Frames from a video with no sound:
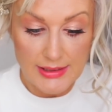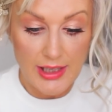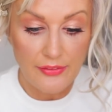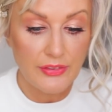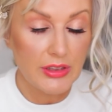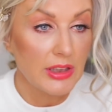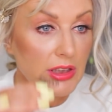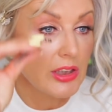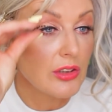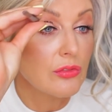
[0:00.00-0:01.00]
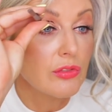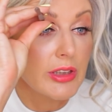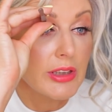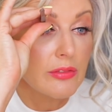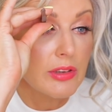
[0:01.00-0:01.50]
definitely
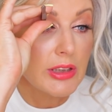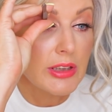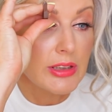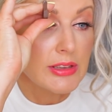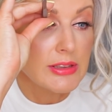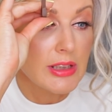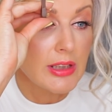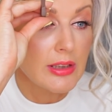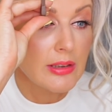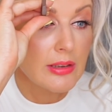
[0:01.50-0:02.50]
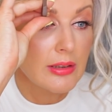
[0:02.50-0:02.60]
really really easy